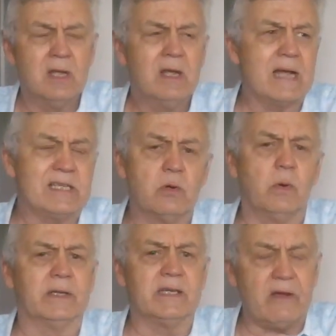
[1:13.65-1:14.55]
I said, oh,
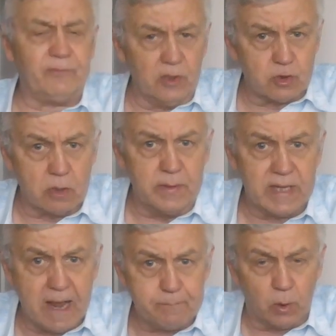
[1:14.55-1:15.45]
I'd have definitely took them with
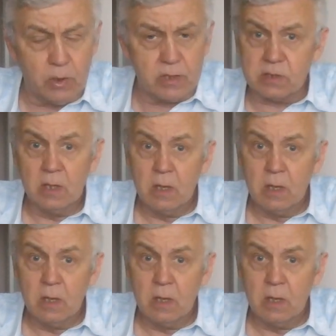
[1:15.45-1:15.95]
8 points.